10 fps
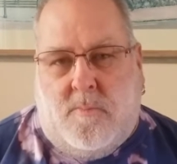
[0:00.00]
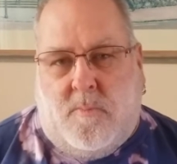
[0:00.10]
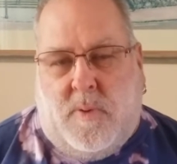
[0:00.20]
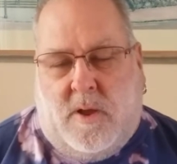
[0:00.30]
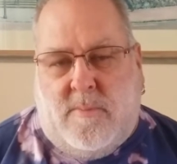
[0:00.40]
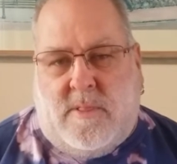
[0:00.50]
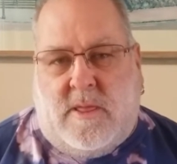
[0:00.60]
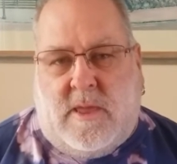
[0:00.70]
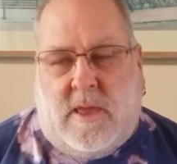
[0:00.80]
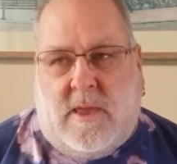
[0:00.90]
Part of my
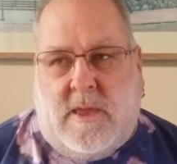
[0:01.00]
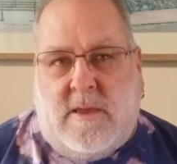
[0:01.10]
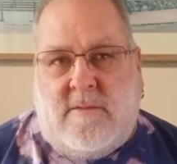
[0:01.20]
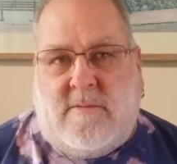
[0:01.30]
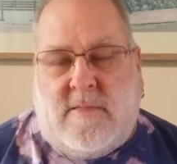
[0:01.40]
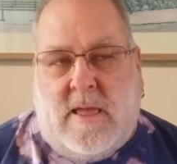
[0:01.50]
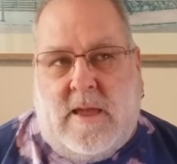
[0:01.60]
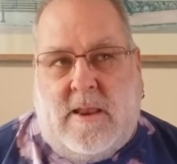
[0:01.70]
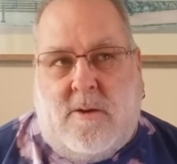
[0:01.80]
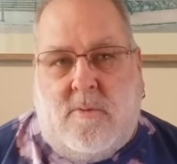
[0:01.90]
thinking is
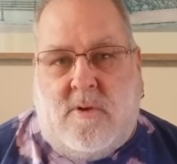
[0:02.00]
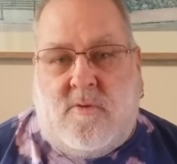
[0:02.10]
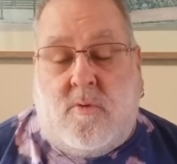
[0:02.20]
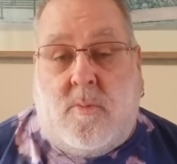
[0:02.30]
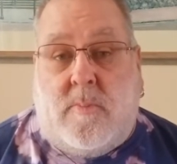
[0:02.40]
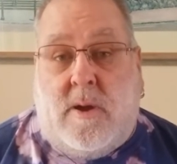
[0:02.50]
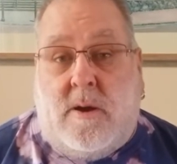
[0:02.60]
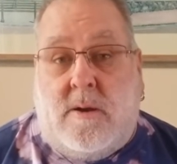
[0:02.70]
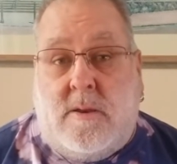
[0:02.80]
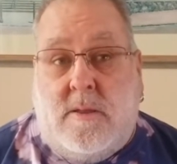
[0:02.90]
that I want to talk
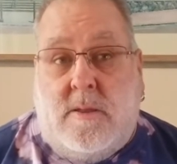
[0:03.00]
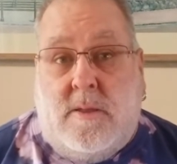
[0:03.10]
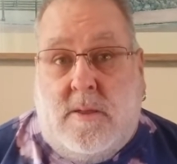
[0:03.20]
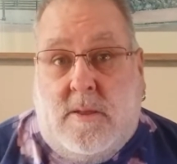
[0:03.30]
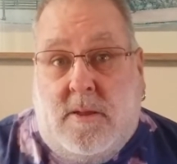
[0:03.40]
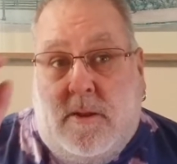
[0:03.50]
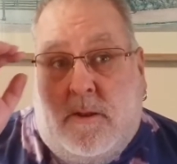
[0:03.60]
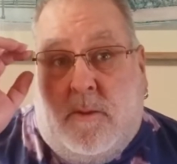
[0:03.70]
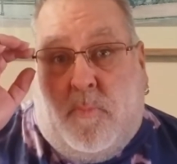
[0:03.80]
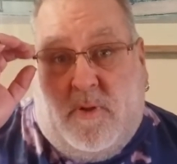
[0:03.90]
about
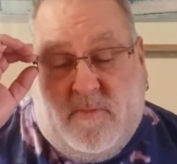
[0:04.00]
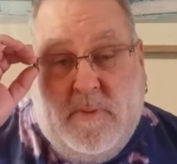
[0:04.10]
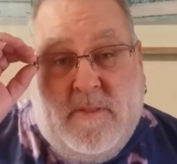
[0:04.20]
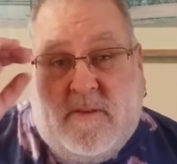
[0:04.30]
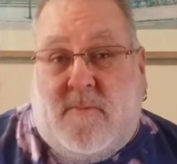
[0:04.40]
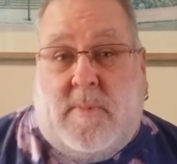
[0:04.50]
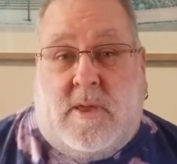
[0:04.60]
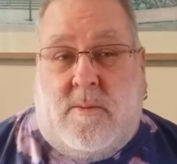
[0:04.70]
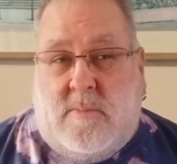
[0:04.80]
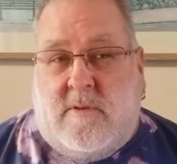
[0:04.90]
the possibility of
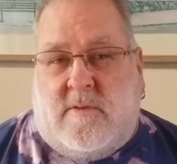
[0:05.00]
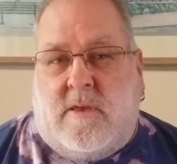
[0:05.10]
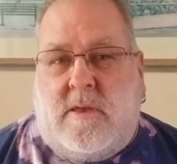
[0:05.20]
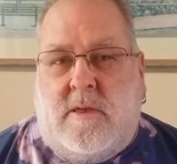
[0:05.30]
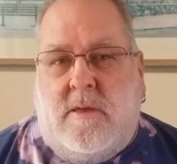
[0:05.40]
making music.